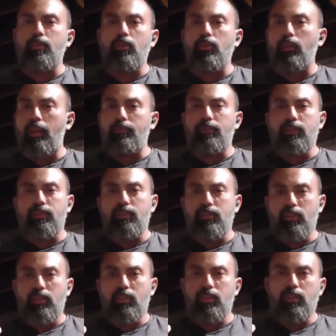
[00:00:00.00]
your life isn't
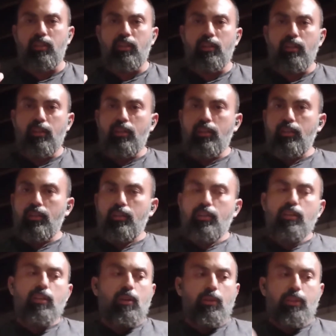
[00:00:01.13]
just
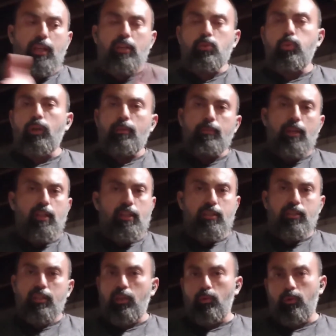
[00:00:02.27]
you know that 20
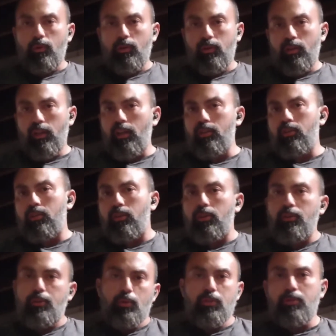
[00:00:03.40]
minutes that you were
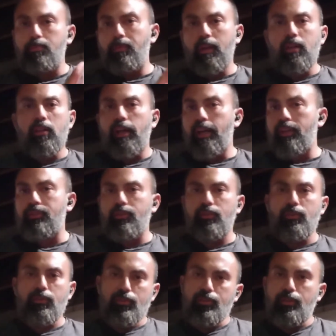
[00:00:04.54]
doing spin class
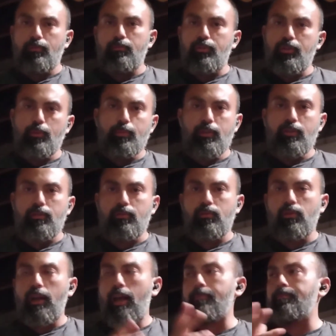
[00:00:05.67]
or some stupid
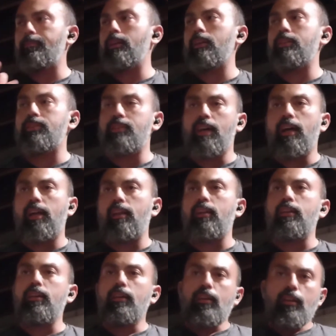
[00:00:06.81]
crap it's not
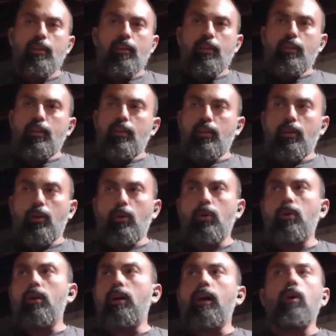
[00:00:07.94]

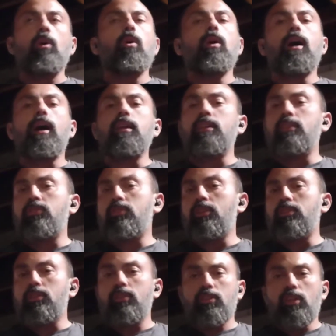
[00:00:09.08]
oh i did
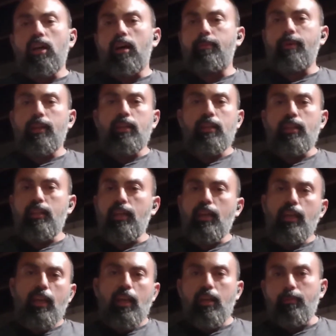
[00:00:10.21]
such a good job i didn't eat
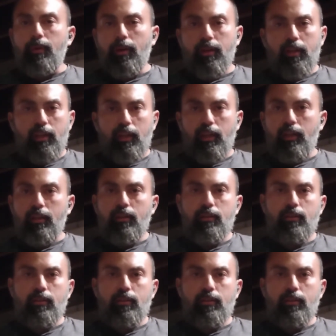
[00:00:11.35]
that candy bar today